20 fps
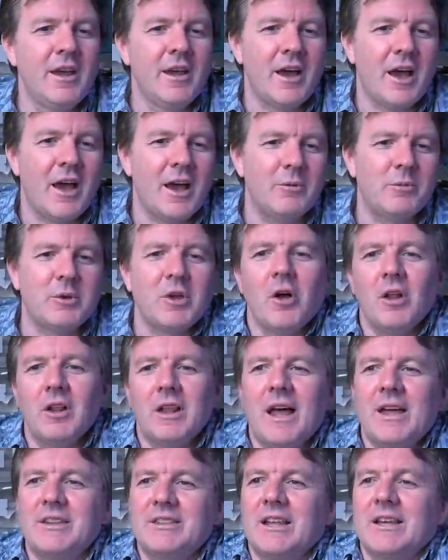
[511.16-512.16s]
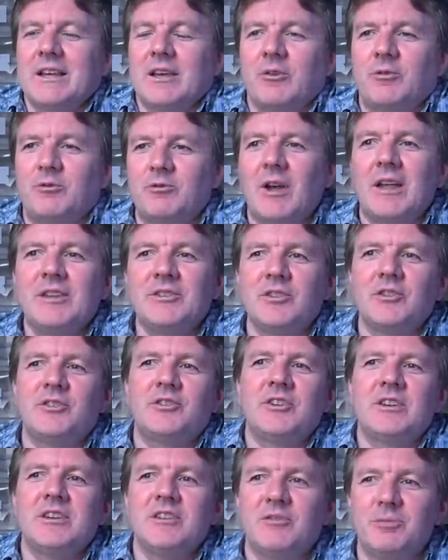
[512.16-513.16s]
uh, we all had like a
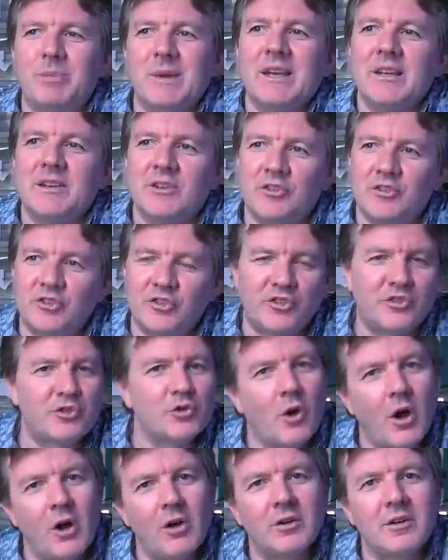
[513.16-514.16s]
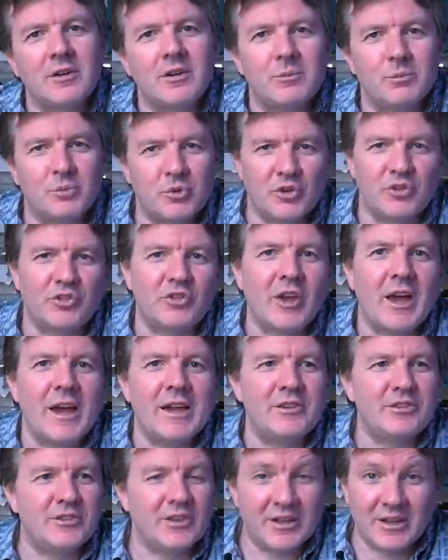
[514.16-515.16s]
fantasy of being as strong and
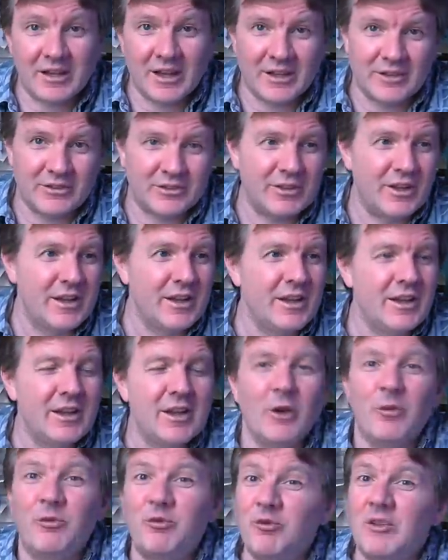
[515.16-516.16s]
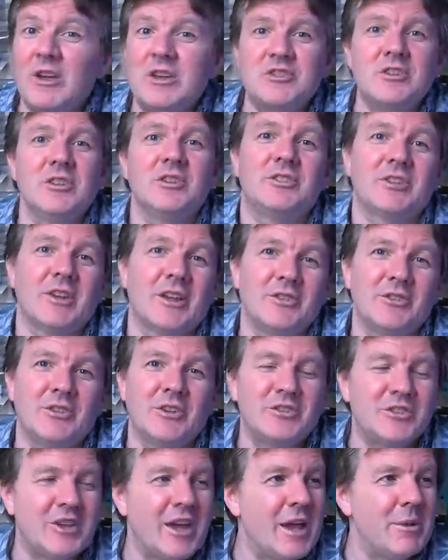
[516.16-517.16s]
precise and as efficient as
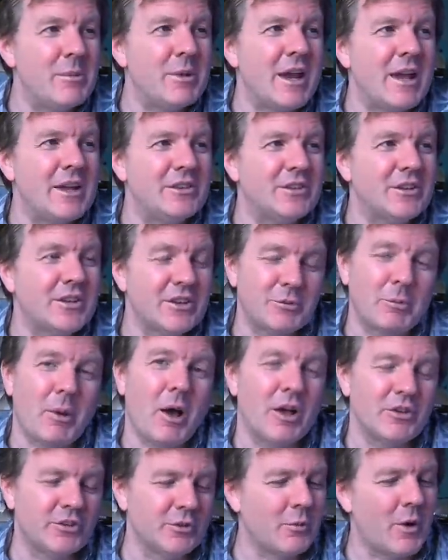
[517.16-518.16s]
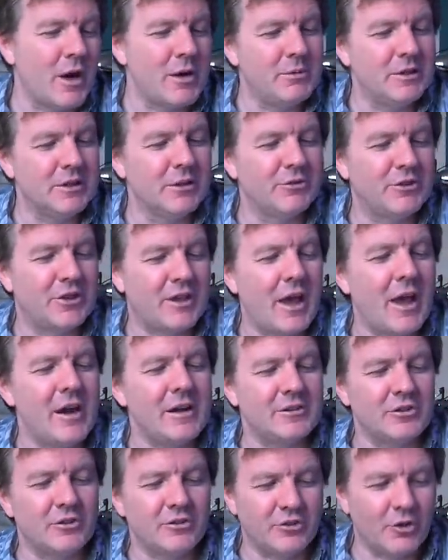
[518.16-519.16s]
the Terminator. That's part of why we loved the
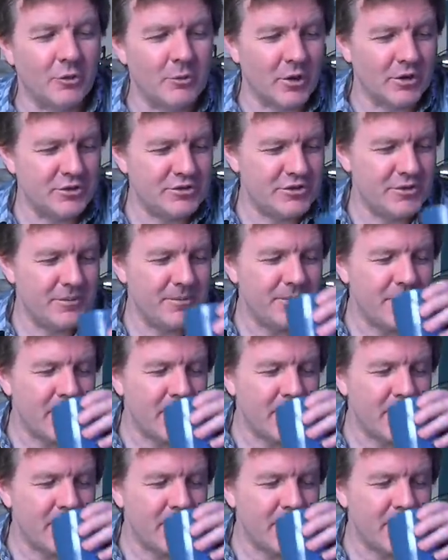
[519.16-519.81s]
character so much.